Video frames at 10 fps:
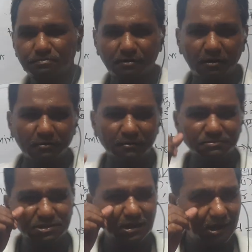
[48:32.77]

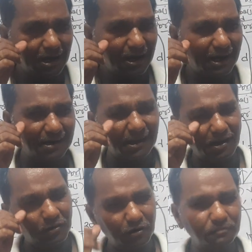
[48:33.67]
problems, and I
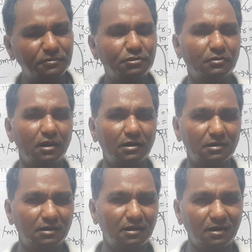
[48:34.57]
hope you
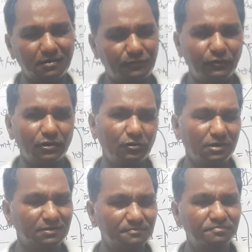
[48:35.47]
all are
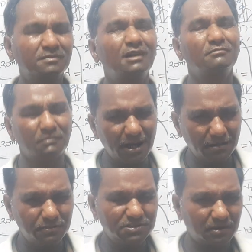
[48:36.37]
following.
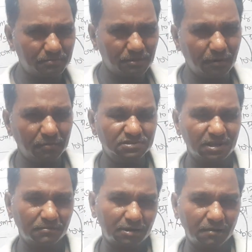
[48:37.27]
Might be some problems,
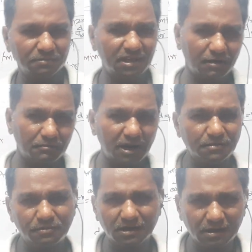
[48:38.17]
sometimes there
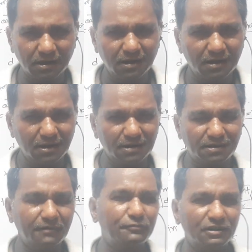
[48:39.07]
might be a
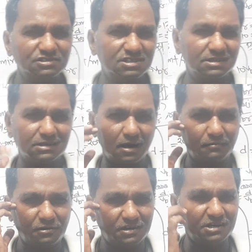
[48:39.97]
difference in
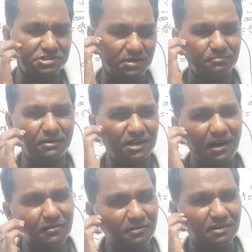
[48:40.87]
communication, but
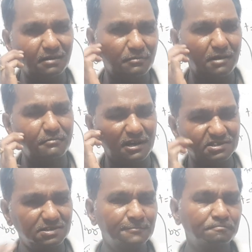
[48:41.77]
I will try my
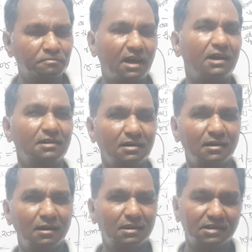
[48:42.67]
best. And
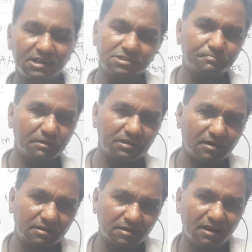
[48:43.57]
least but
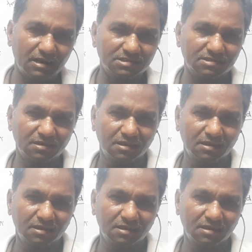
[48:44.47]
not last